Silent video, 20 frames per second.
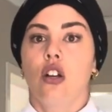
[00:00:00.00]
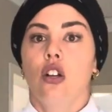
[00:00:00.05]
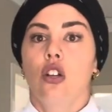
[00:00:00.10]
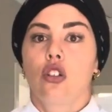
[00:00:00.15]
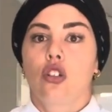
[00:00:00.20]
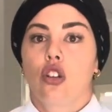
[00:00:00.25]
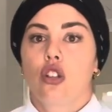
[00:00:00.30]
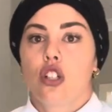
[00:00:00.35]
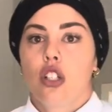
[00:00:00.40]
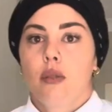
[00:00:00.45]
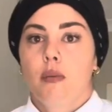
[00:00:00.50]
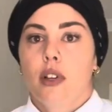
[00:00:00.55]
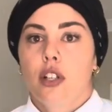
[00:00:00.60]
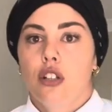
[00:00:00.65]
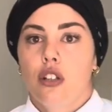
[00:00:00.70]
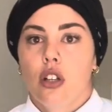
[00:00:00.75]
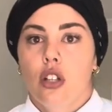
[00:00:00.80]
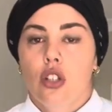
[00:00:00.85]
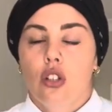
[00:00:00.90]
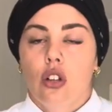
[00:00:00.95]
So just make
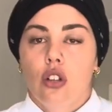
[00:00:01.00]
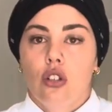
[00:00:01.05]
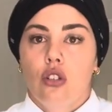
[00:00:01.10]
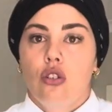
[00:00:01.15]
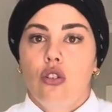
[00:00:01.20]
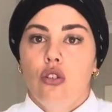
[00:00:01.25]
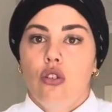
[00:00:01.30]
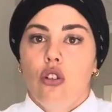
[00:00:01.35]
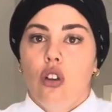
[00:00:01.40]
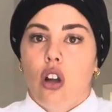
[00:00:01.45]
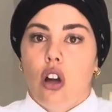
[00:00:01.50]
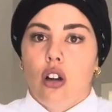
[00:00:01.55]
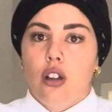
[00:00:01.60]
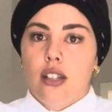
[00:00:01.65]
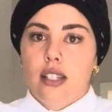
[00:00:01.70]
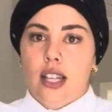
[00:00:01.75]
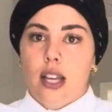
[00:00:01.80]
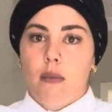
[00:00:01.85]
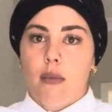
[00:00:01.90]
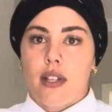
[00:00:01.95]
sure it's not too long,
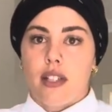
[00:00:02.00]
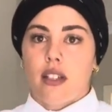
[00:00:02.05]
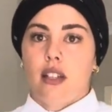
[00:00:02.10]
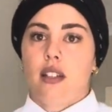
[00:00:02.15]
same as the